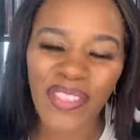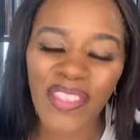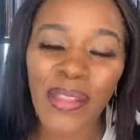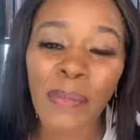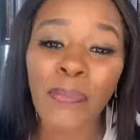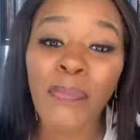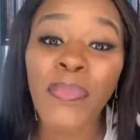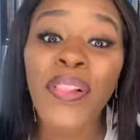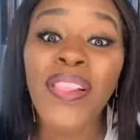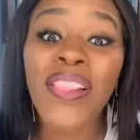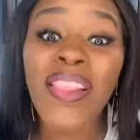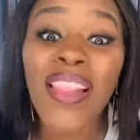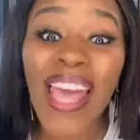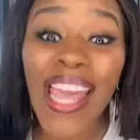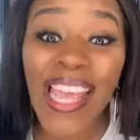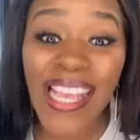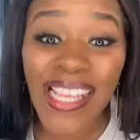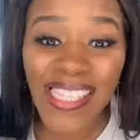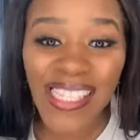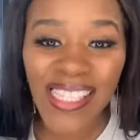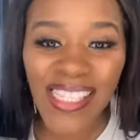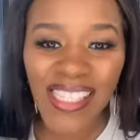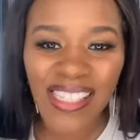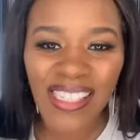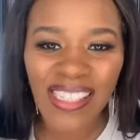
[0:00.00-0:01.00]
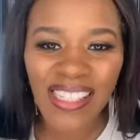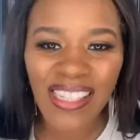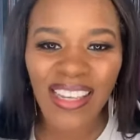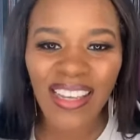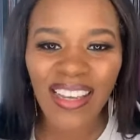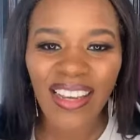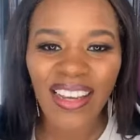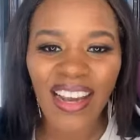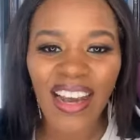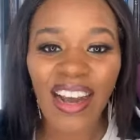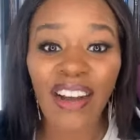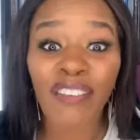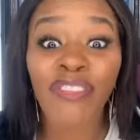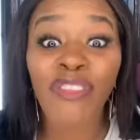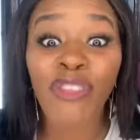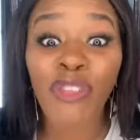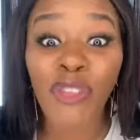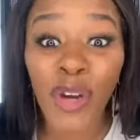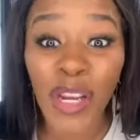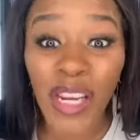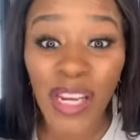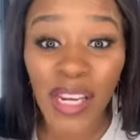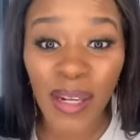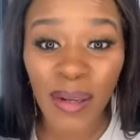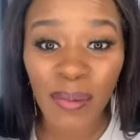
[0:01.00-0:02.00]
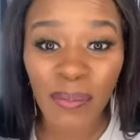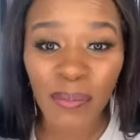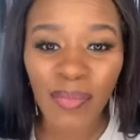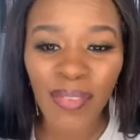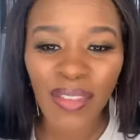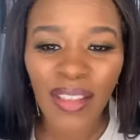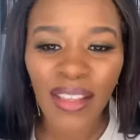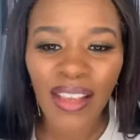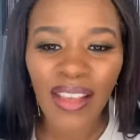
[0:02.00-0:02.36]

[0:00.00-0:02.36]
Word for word: the place of freedom.